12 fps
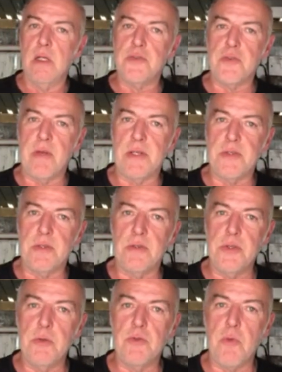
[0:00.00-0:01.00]
as the rest of the
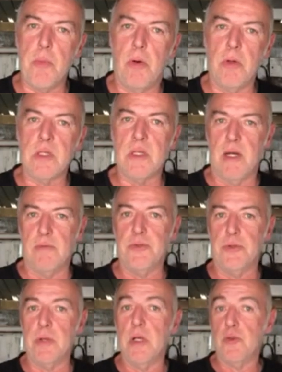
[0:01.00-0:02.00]
news reports I've
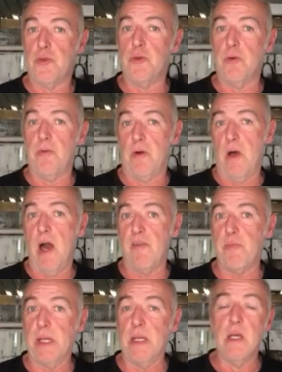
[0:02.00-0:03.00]
done so far
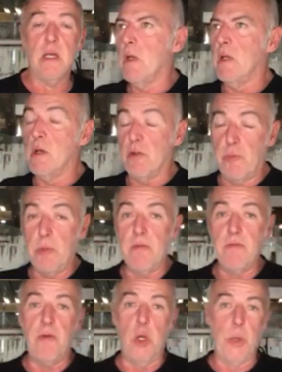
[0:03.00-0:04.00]
have been. Now, if you've been
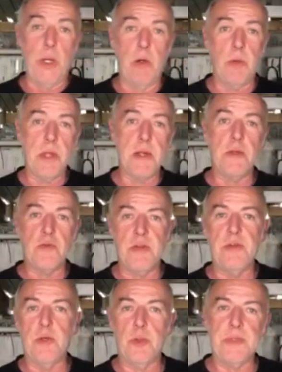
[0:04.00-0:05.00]
following along with any of the
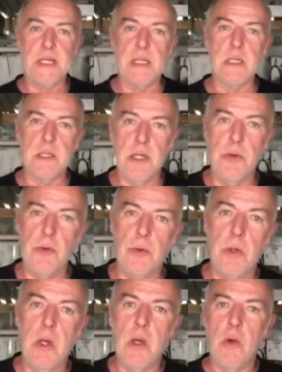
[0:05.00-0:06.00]
recent updates, you'll
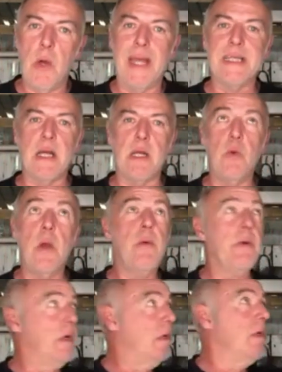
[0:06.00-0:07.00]
know exactly where
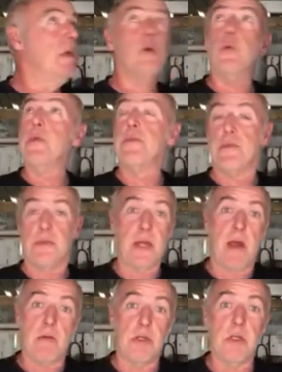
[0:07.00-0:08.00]
we are with the
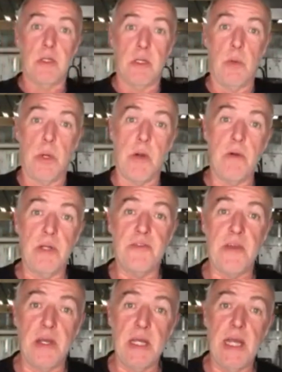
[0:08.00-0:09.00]
garage that we're currently
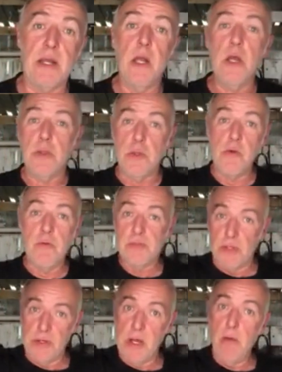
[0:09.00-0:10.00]
standing in. The
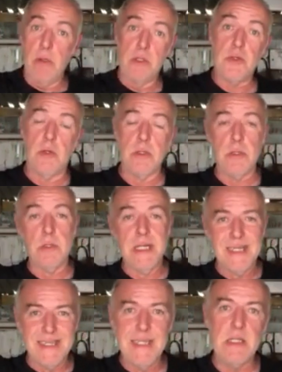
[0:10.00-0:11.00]
roof's on now, it's all done.
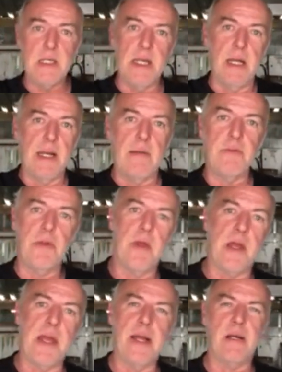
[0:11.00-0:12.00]
Need sealing, haven't done
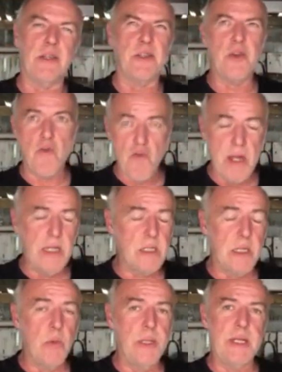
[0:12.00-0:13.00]
that yet because it's
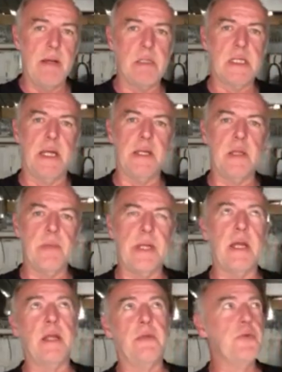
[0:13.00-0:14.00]
horrendously windy outside at the
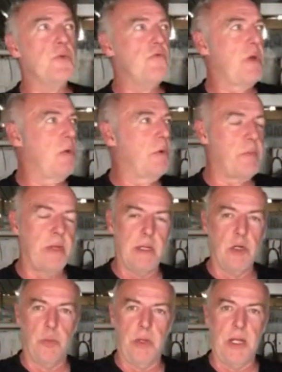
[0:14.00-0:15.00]
minute, and I don't really want to
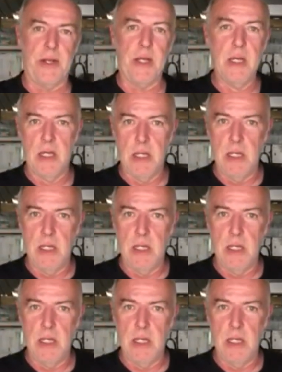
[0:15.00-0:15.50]
be up a ladder